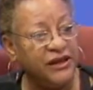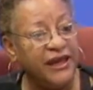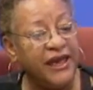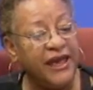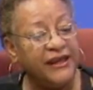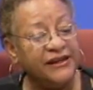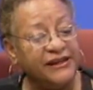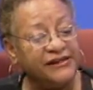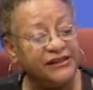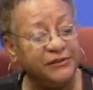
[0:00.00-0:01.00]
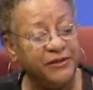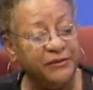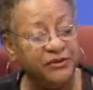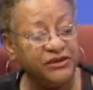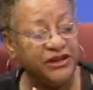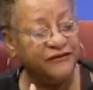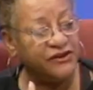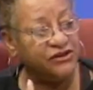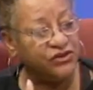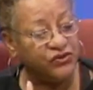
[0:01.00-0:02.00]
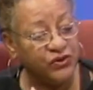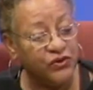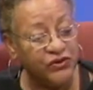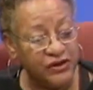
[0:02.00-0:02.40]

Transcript: and he has sent people to give us the truth